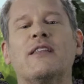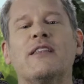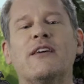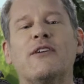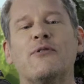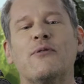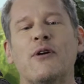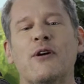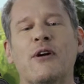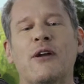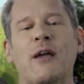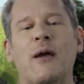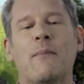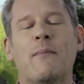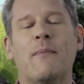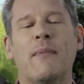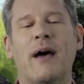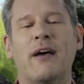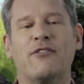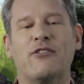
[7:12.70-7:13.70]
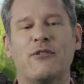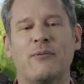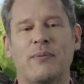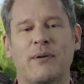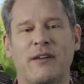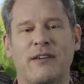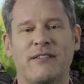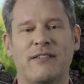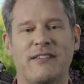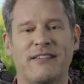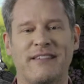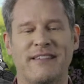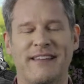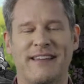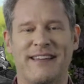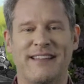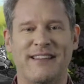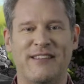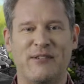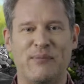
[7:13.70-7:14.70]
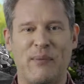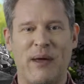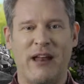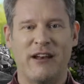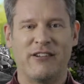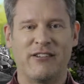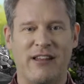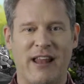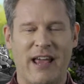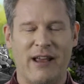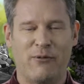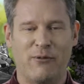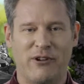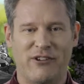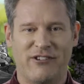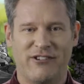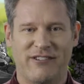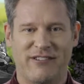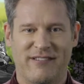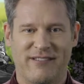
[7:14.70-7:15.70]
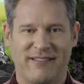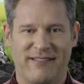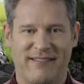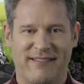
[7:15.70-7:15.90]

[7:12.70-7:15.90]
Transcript: literary masterpiece in the Spanish language.